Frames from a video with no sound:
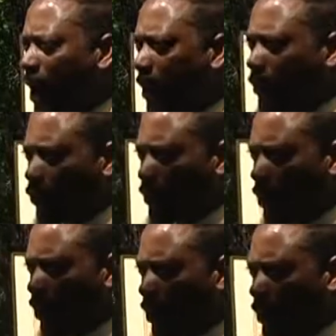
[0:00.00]
Annapolis,
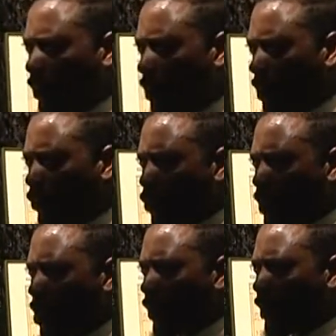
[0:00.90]
Maryland. So we
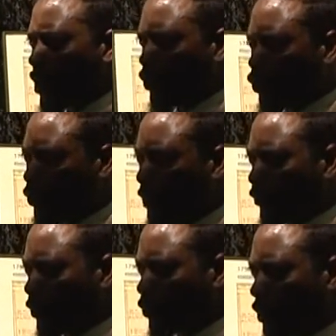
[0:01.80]
already know two
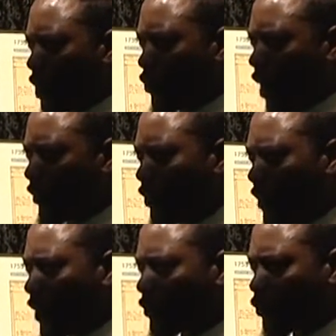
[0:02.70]
Muslims that arrived in
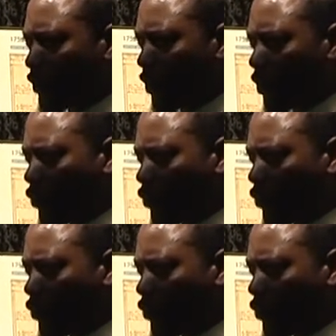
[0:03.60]
Annapolis, Maryland,